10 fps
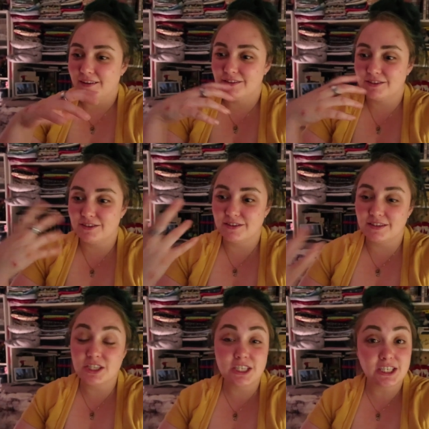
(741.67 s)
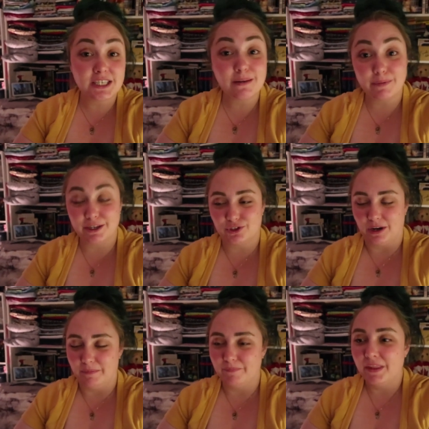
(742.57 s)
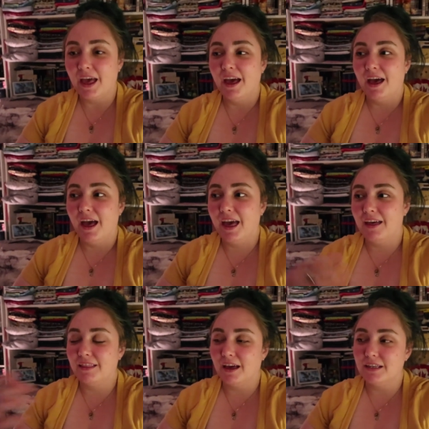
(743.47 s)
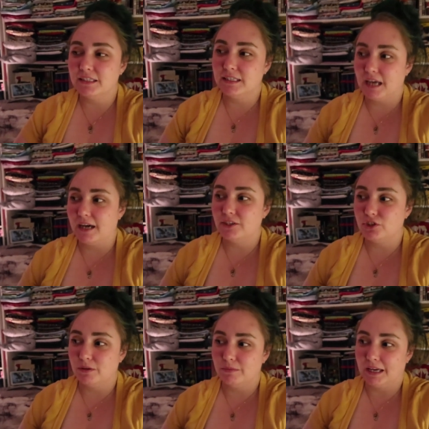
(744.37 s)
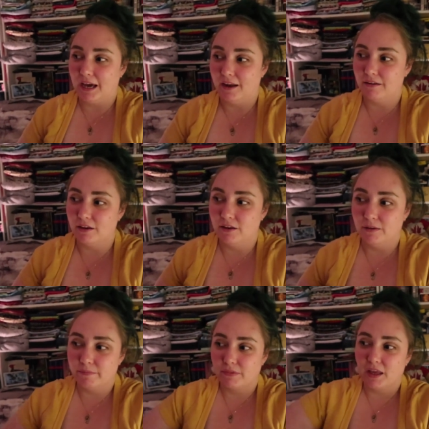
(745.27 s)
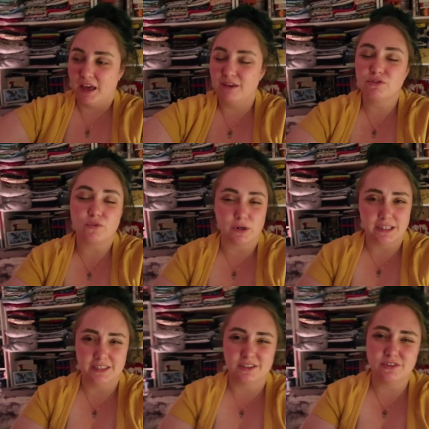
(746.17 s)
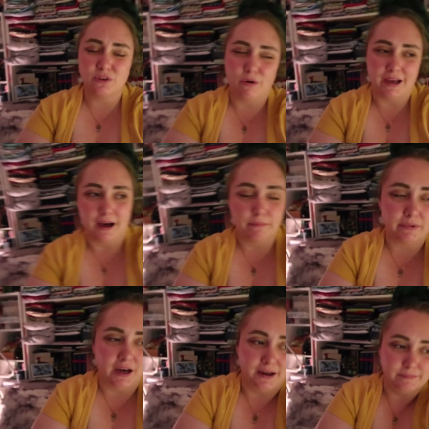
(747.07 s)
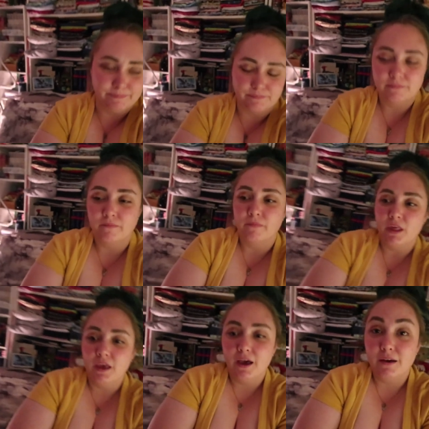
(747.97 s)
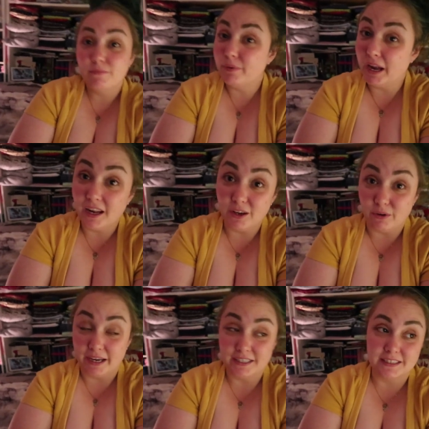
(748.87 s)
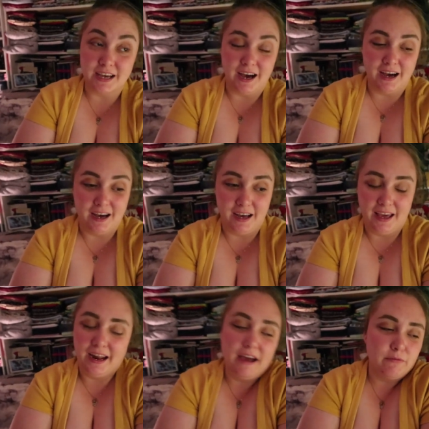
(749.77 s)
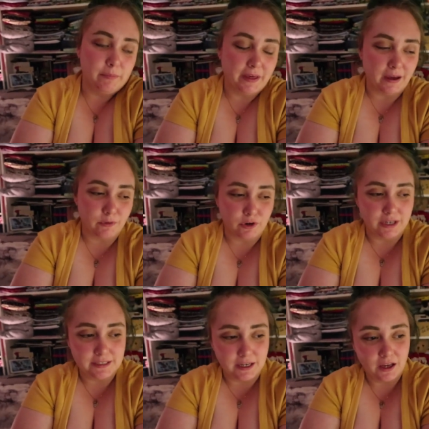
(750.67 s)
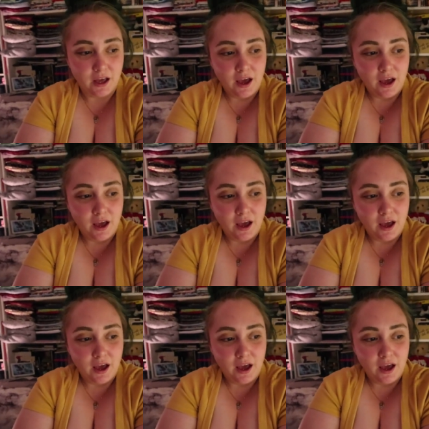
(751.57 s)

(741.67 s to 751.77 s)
it's just a big drop. And then today I streamed again. It was 14, so it's going up. Um, but anyways, uh, and I have been playing Animal Crossing.